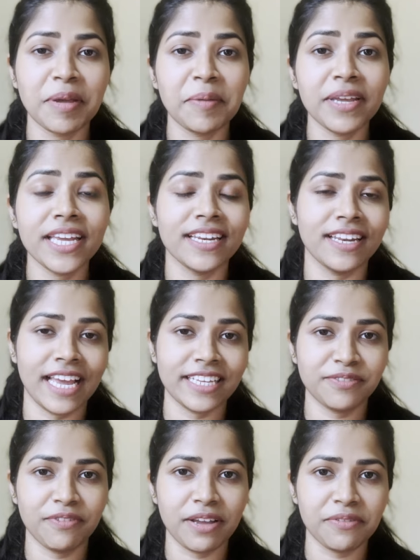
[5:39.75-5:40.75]
Maybe in
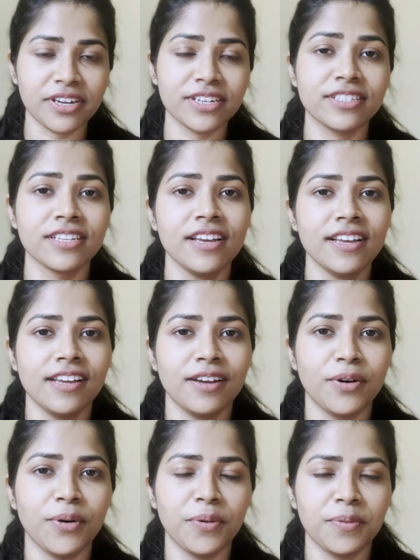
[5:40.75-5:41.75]
next five years,
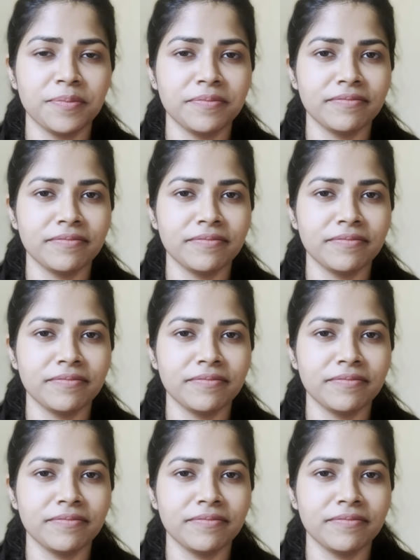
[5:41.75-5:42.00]
oh,